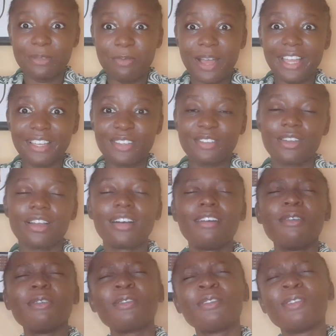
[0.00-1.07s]
bike.
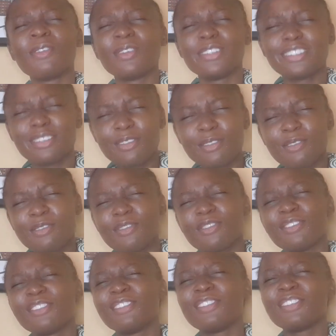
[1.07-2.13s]
Oh God,
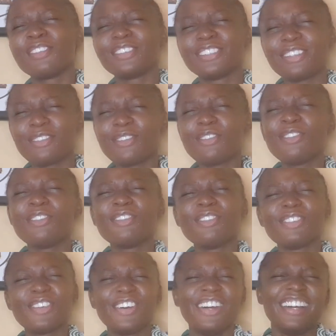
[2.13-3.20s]

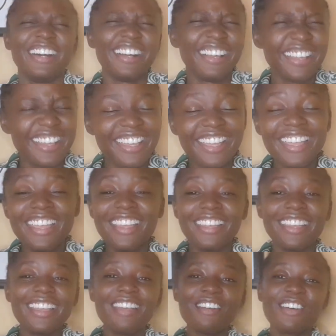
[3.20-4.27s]
oh
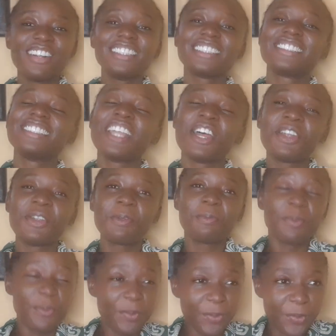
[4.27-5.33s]
it was
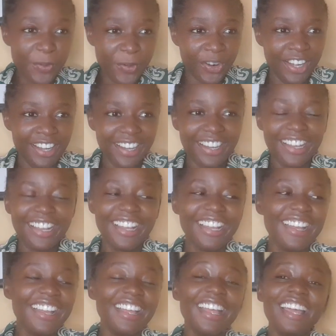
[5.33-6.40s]
terrible.
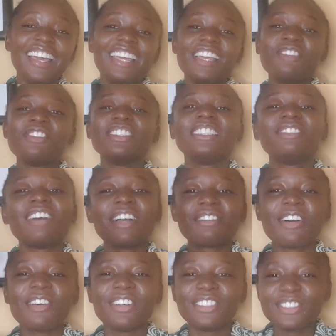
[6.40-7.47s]
Even the biker
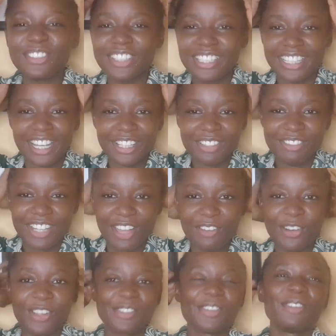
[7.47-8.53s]
was looking at me like,
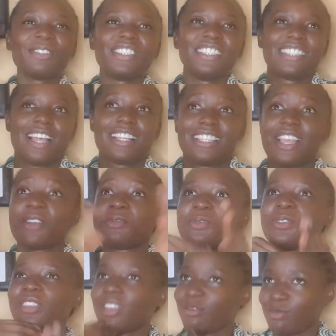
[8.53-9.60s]
what's wrong with it? And I
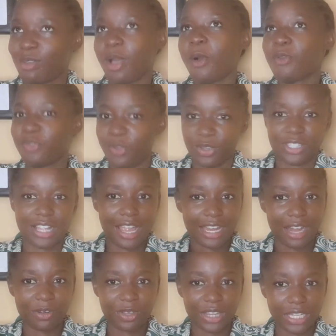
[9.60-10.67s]
couldn't, obviously I
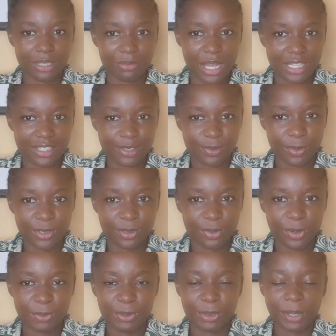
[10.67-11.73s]
cannot tell him that this is what's
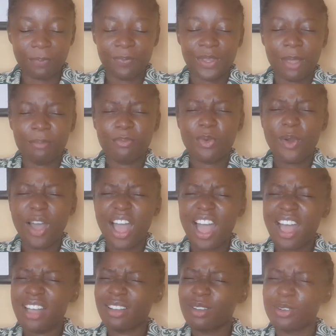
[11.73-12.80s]
wrong with me, but
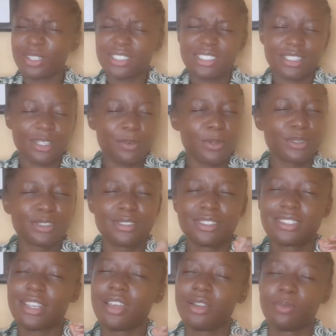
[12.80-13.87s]
God, it was
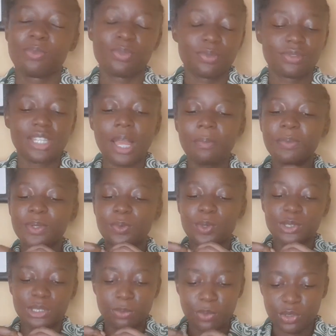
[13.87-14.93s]
terrible. That pain
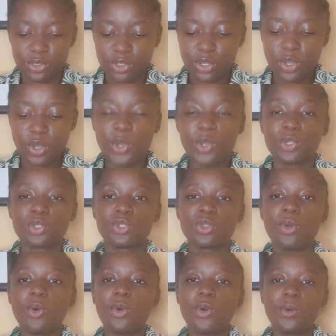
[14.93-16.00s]
was much.
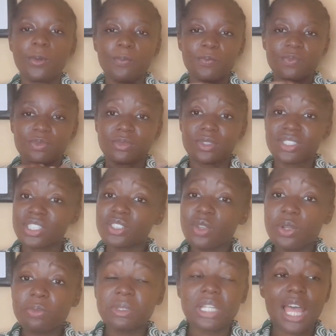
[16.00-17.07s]
So she
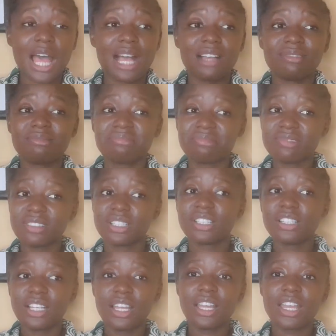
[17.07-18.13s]
told me that
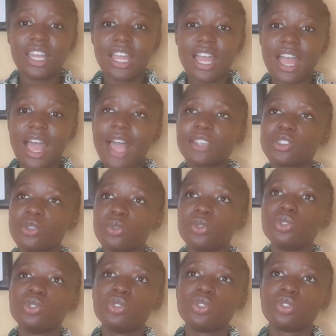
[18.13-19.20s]
I
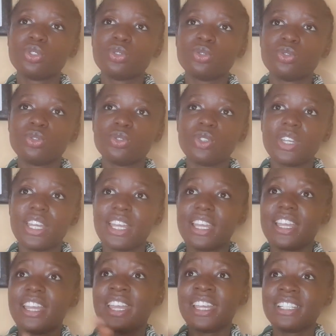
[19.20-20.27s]
should
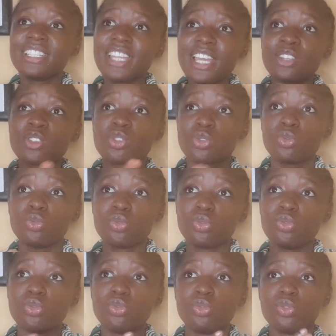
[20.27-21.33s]
a day
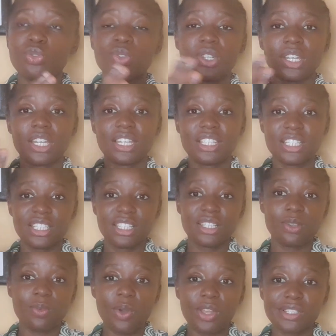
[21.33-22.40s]
to
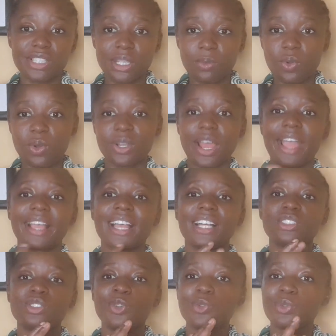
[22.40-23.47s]
the, what's the name called, I
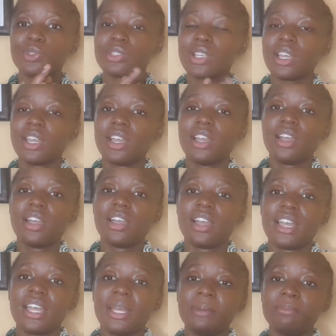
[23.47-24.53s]
can use
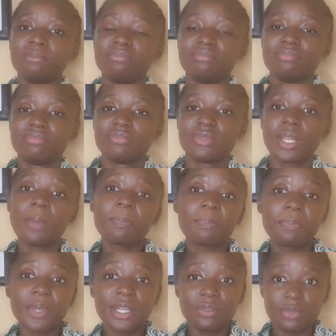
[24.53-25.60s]
pain
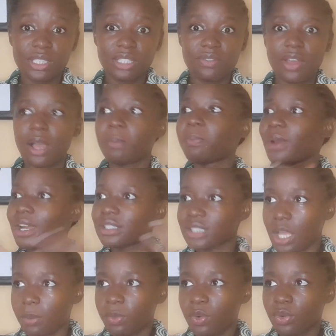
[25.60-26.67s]
reliever,
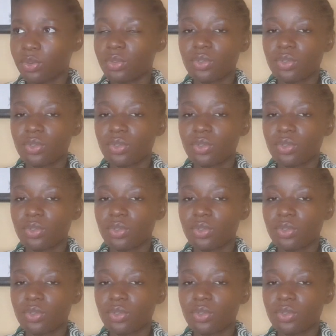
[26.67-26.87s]
paracetamol.